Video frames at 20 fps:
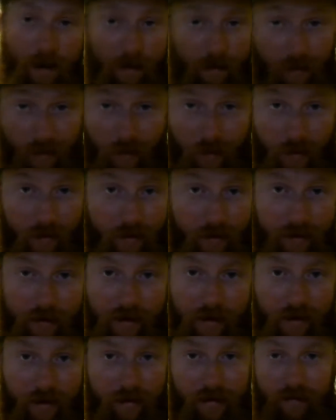north,
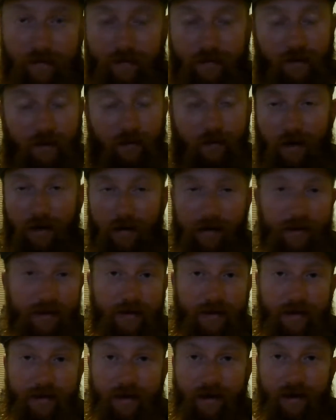you're probably just
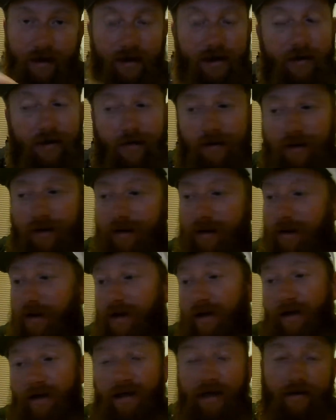getting into it.
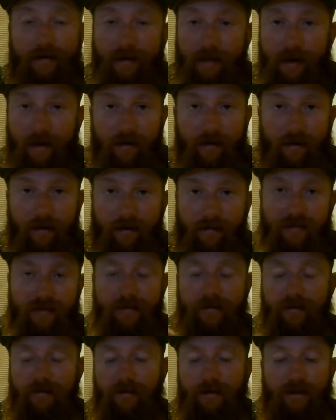Down south,
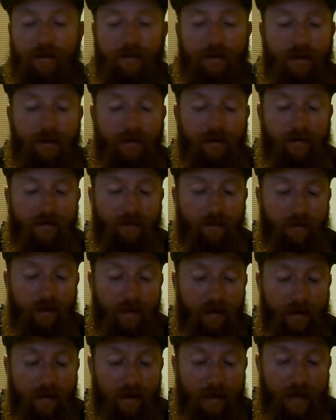obviously, it's been done for a
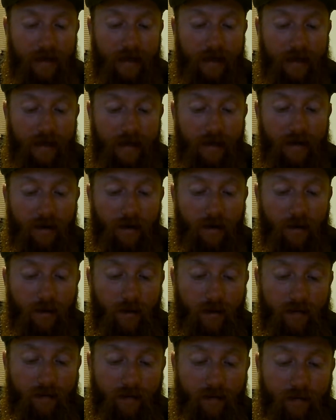while.
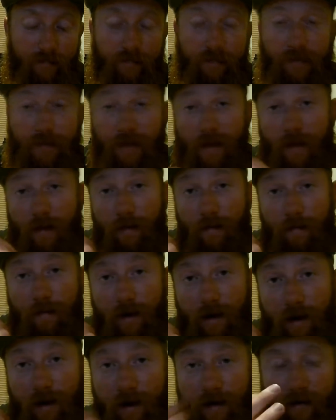Whatever.
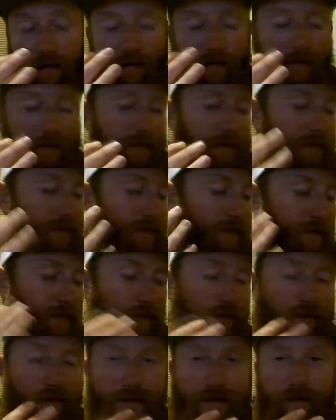But the
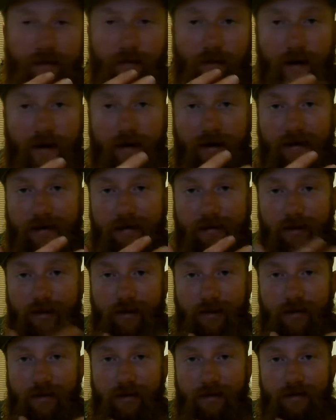reason why the
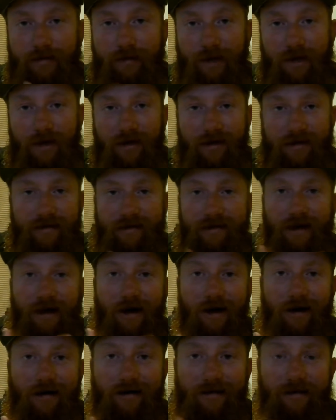bluegill spawn is
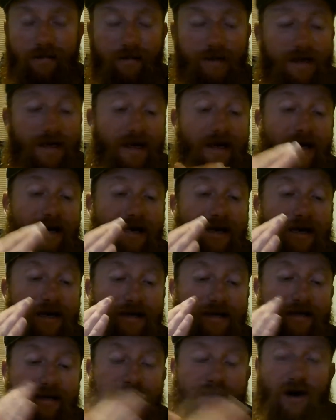awesome is
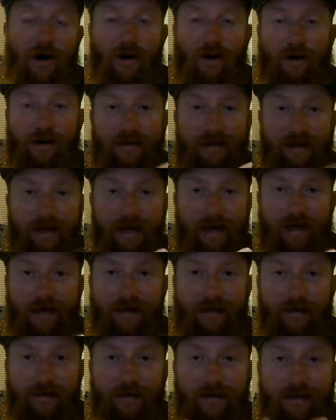it coincides
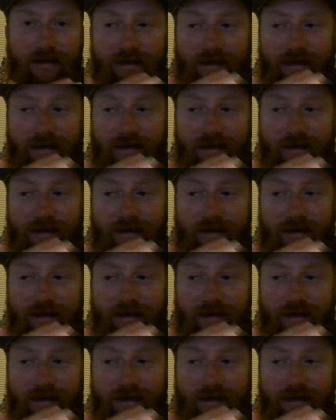with